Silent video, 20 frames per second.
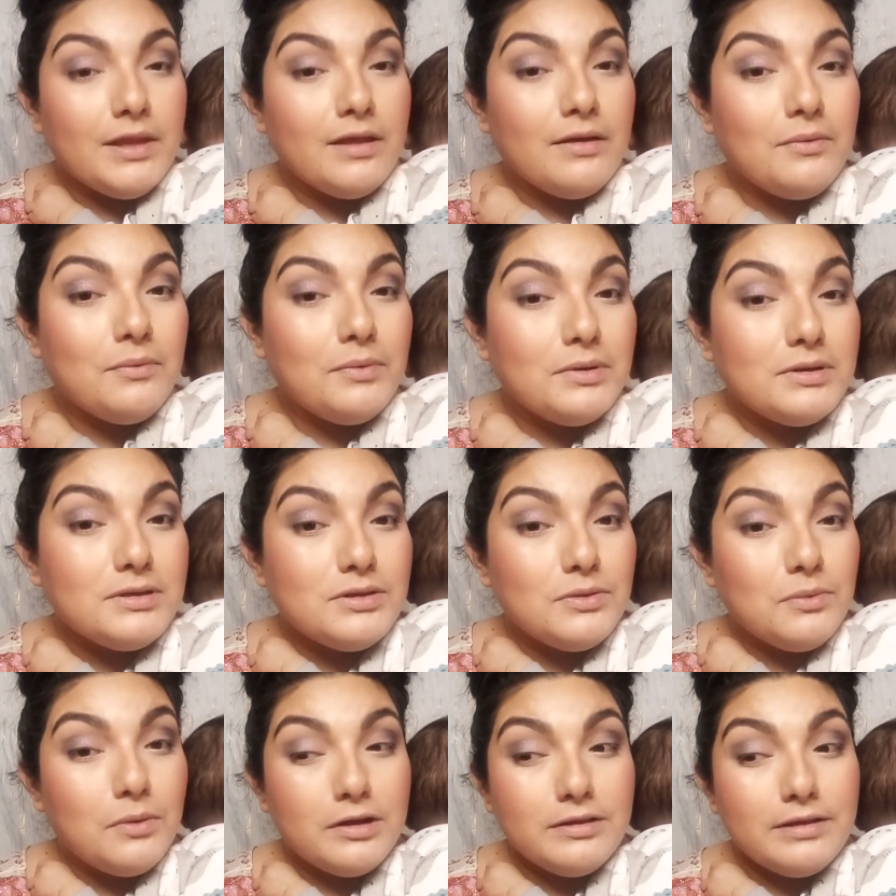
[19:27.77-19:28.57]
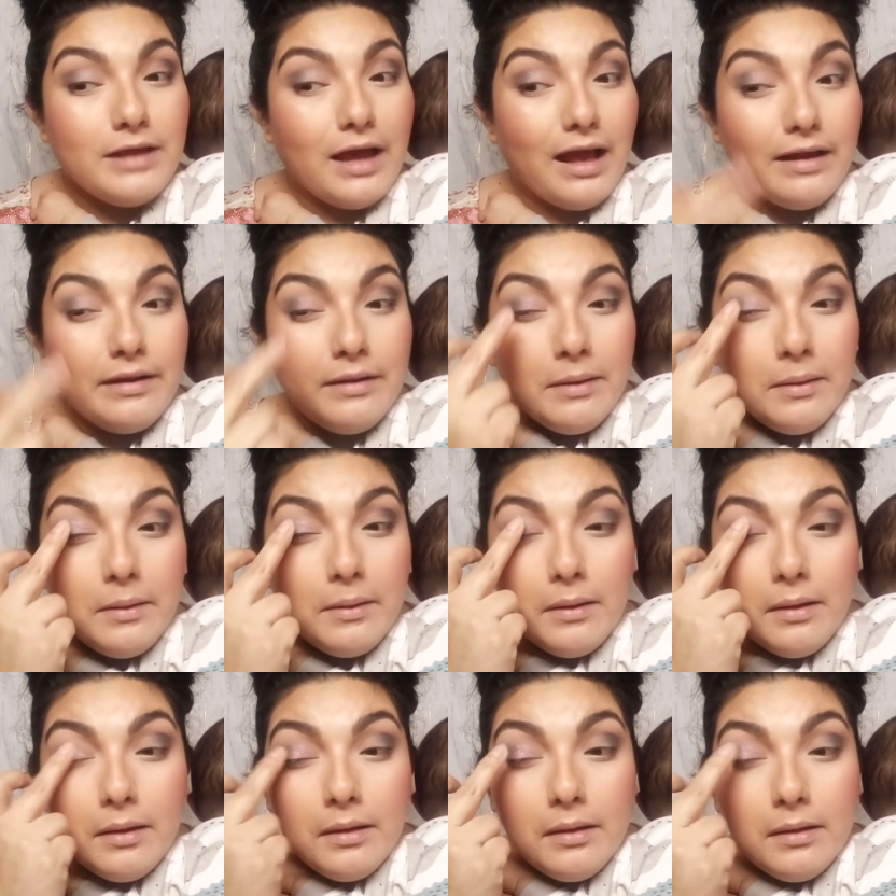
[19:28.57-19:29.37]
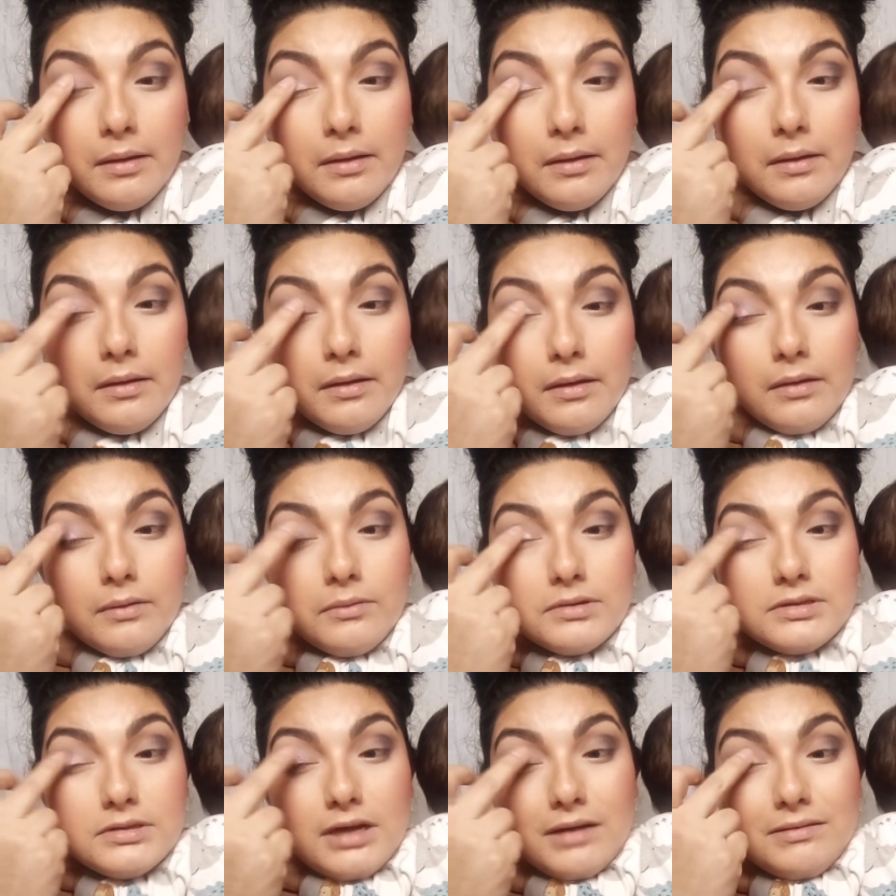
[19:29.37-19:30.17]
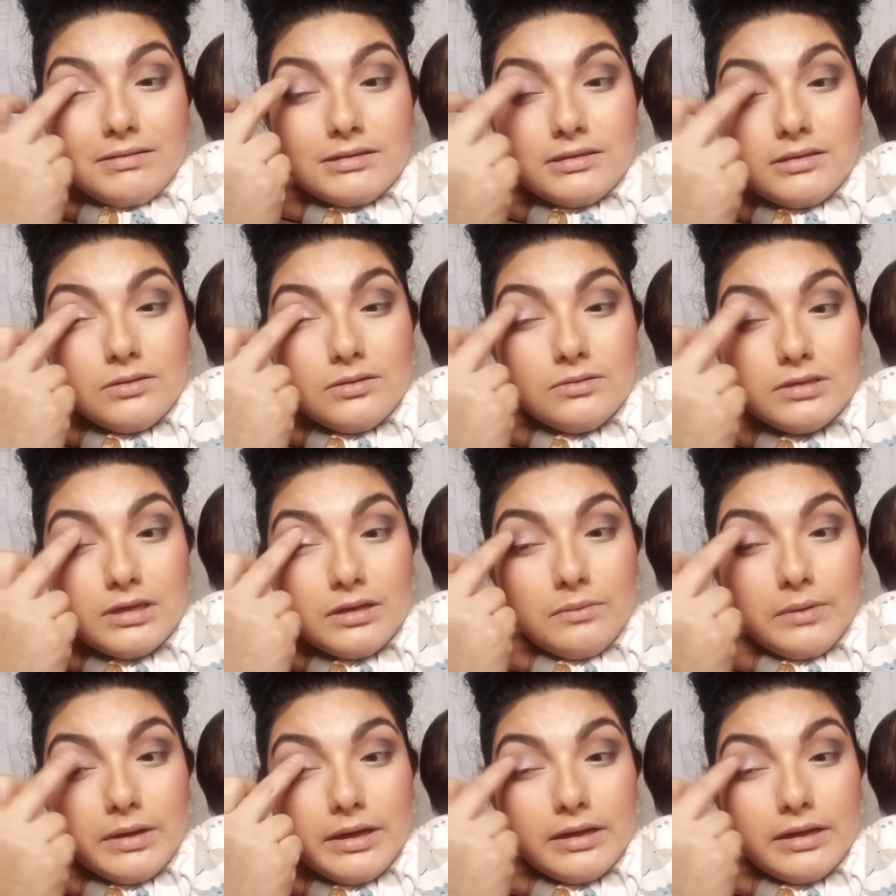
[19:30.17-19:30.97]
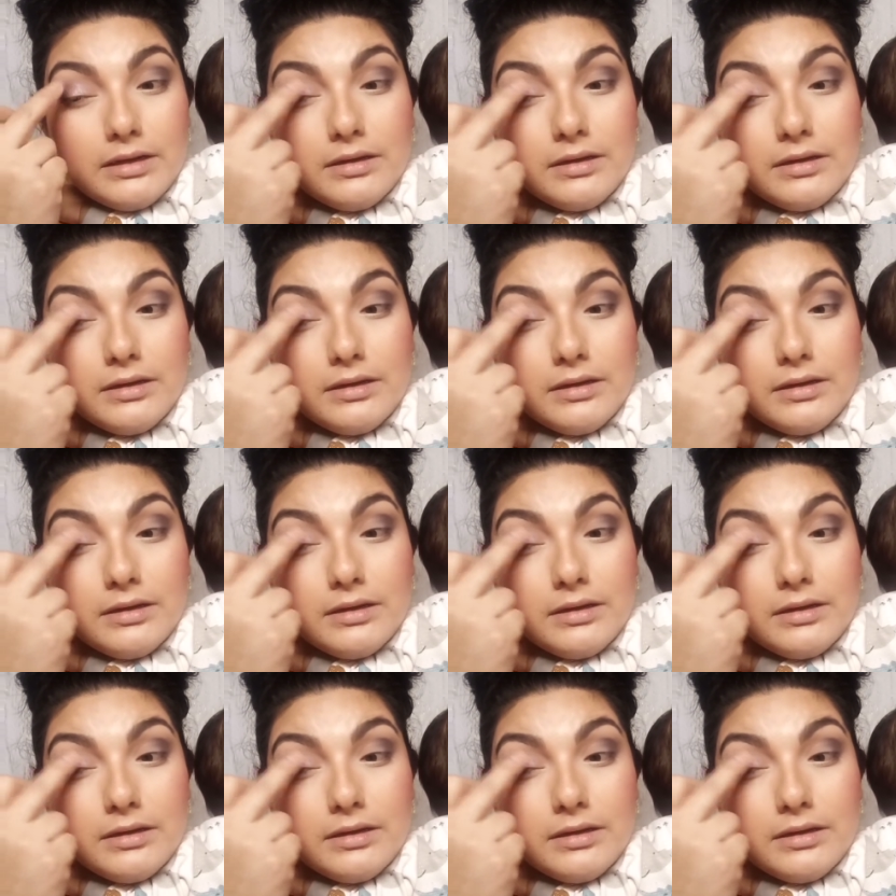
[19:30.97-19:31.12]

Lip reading: was the one that was always losing weight.